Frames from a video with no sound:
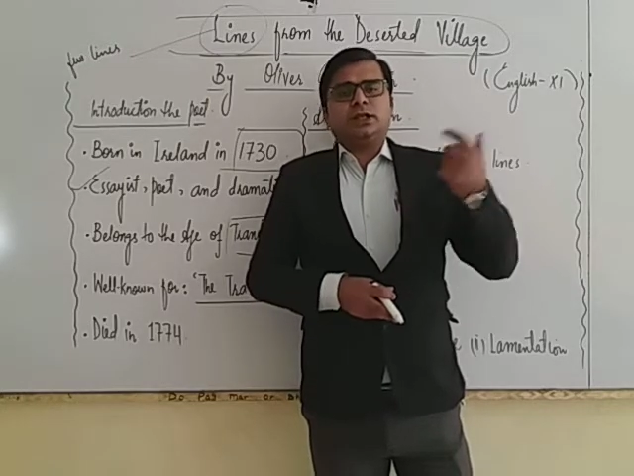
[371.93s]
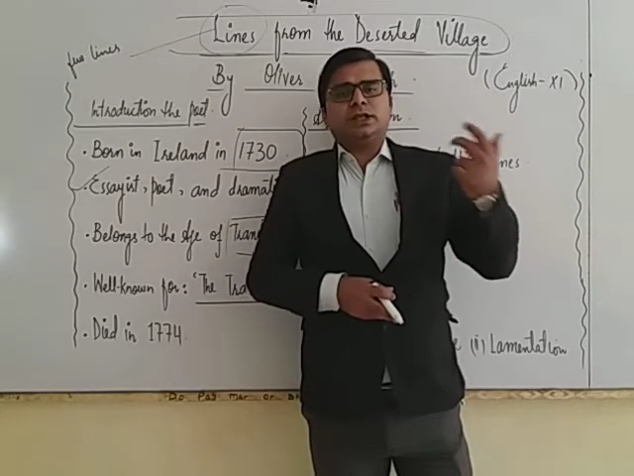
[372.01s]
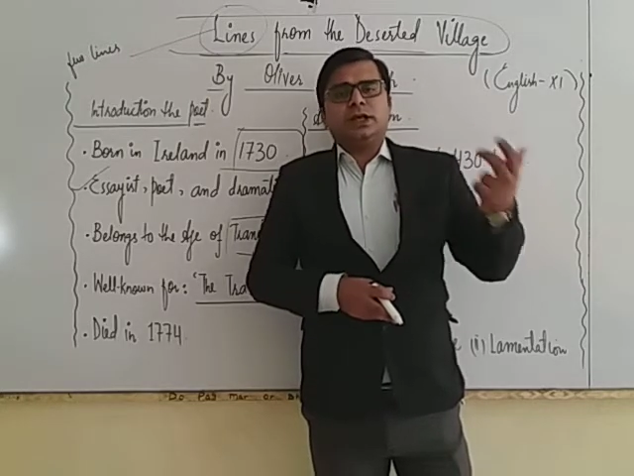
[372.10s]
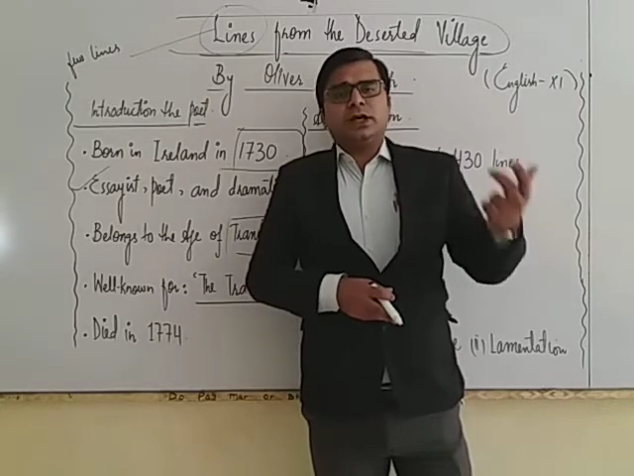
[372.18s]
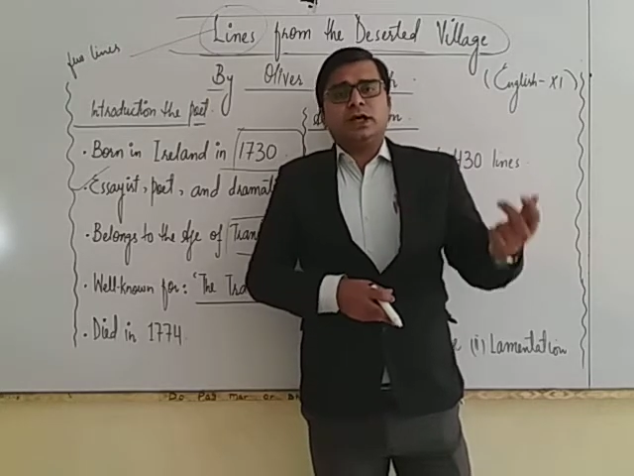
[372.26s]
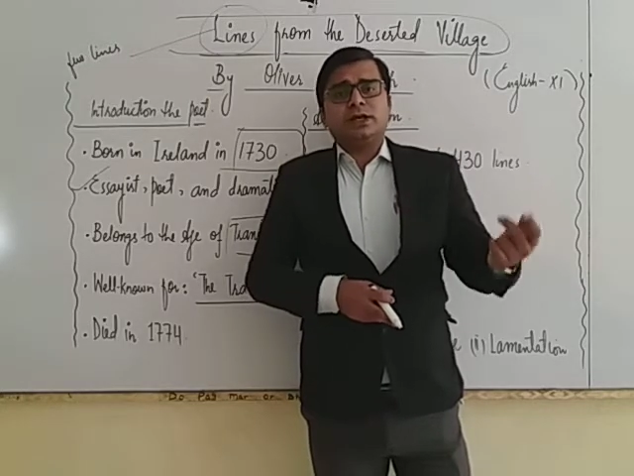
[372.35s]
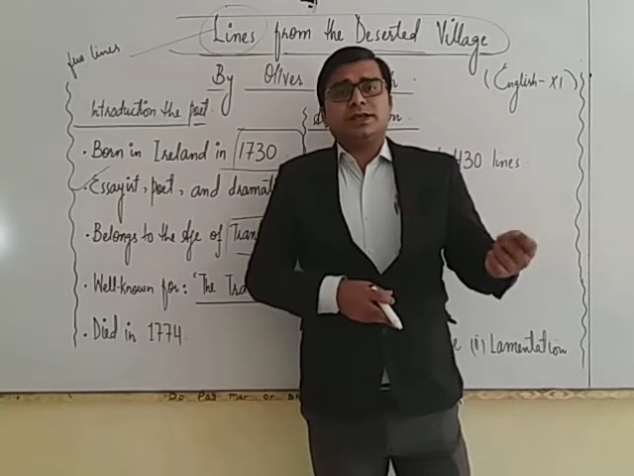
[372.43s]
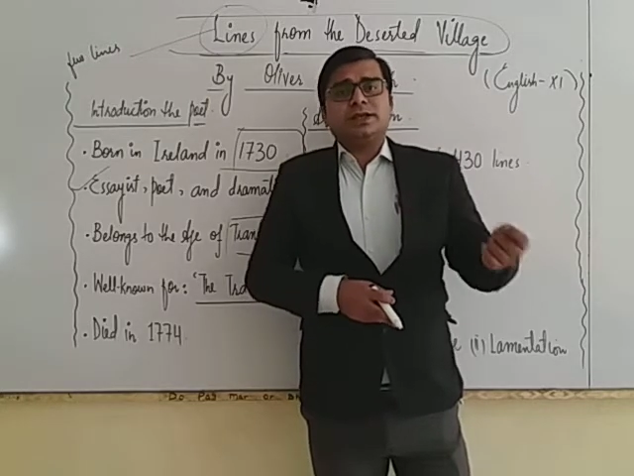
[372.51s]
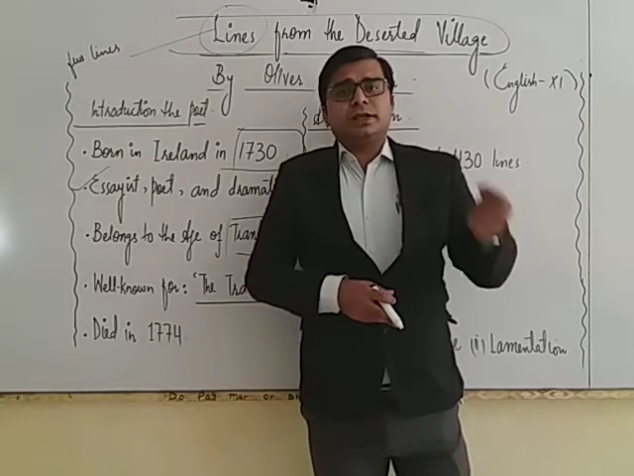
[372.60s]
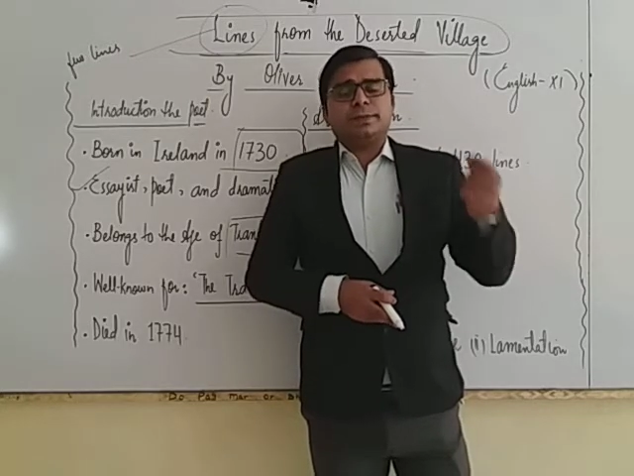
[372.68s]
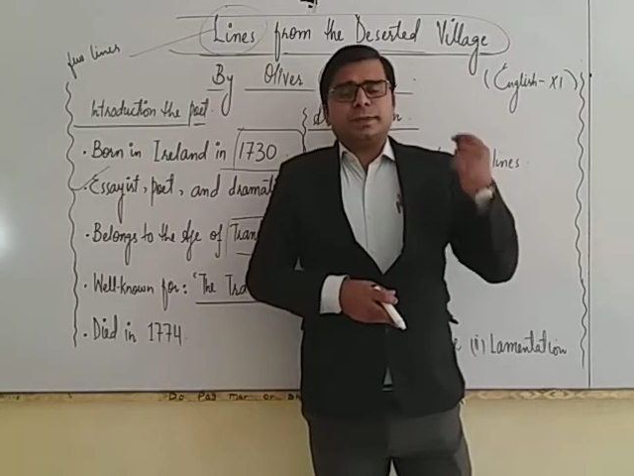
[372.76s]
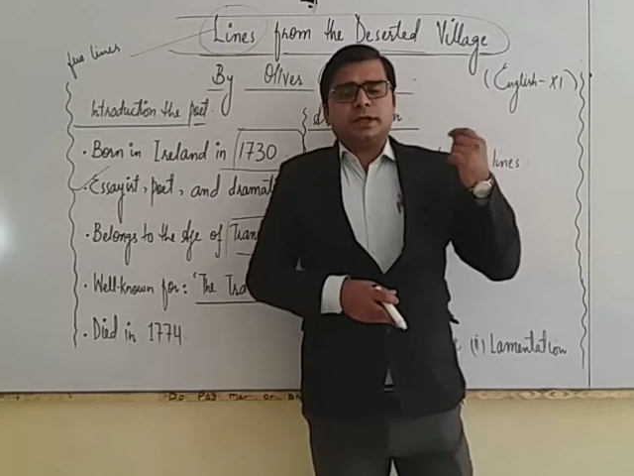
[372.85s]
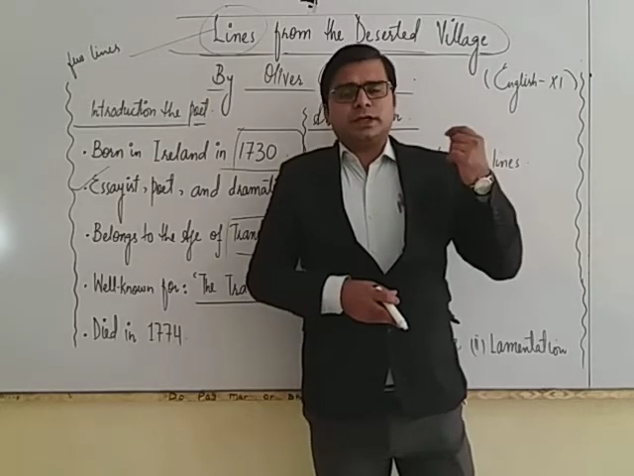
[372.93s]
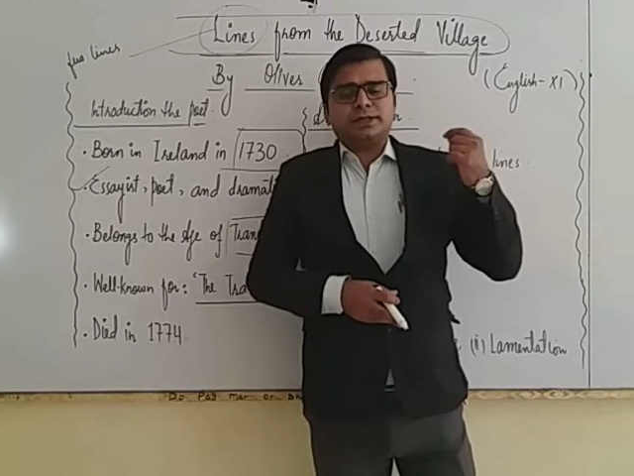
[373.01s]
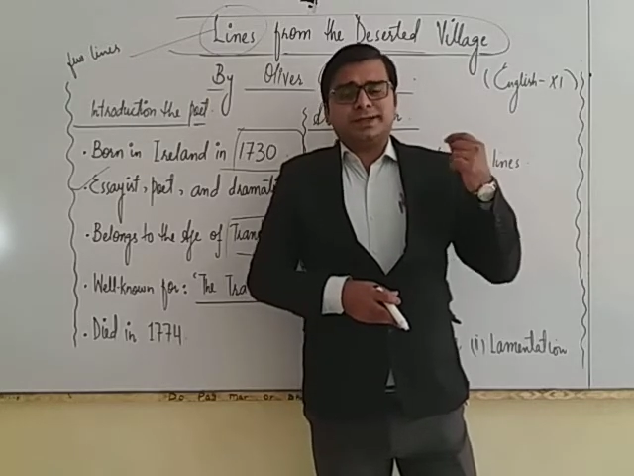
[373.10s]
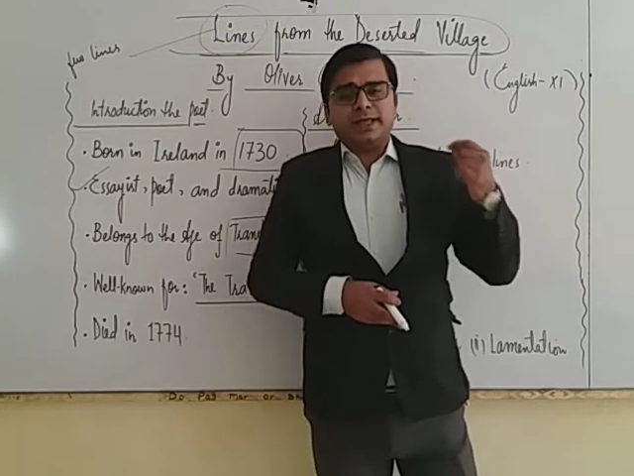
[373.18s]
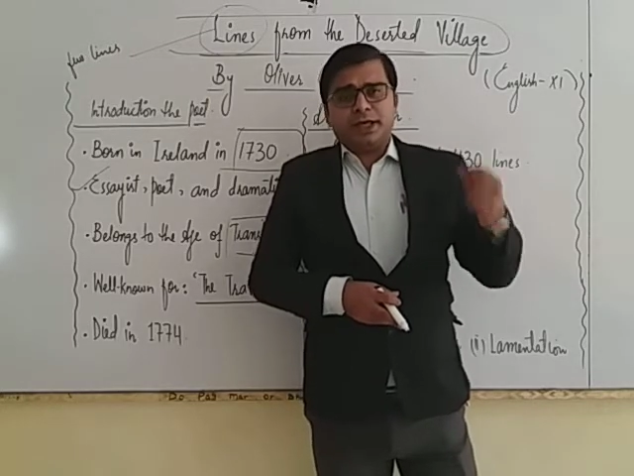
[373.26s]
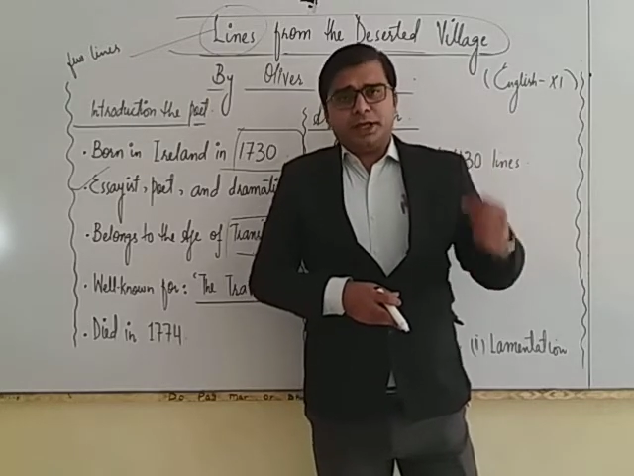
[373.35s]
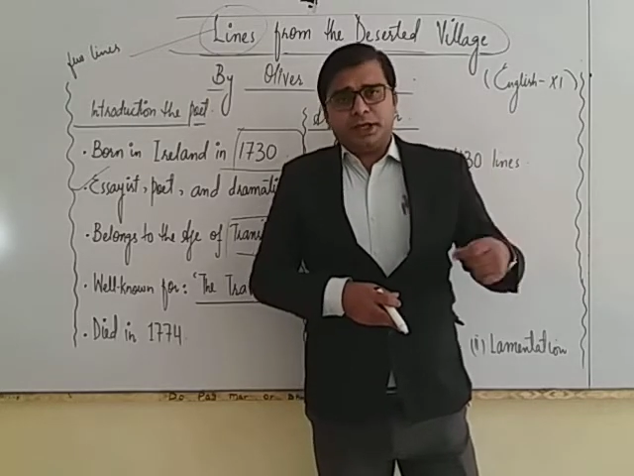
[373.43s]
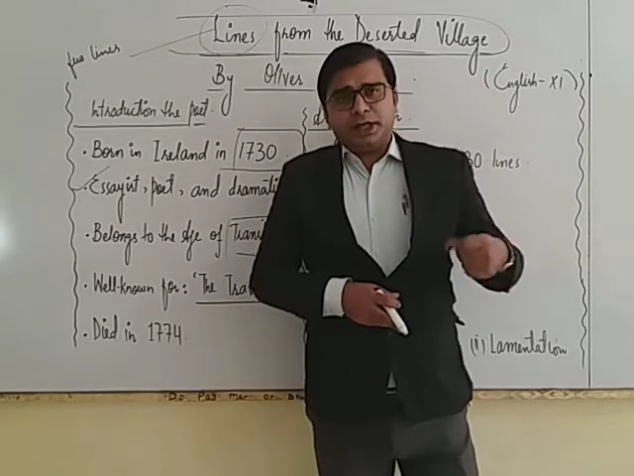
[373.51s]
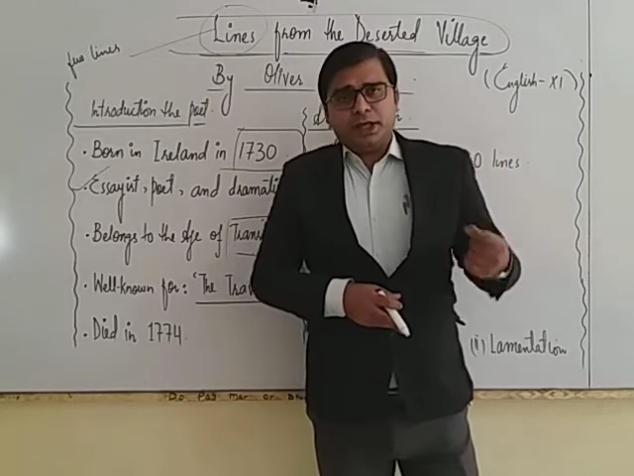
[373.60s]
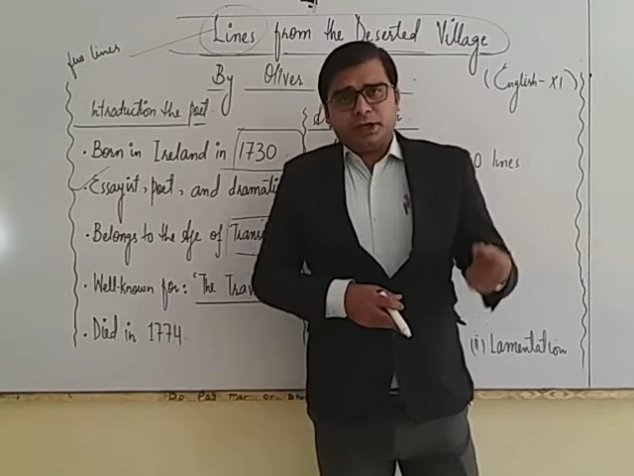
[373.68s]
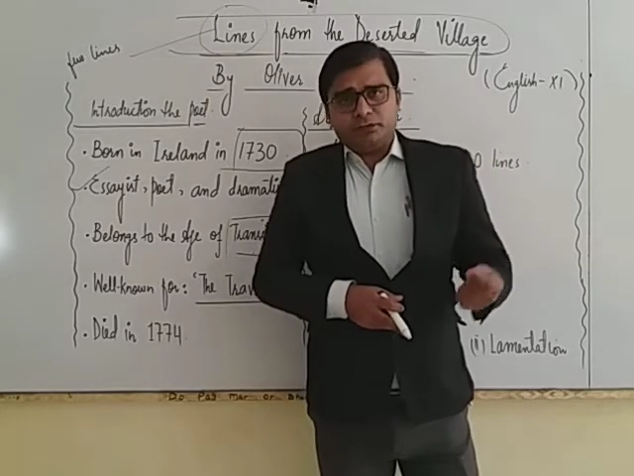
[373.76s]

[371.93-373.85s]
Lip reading: the serene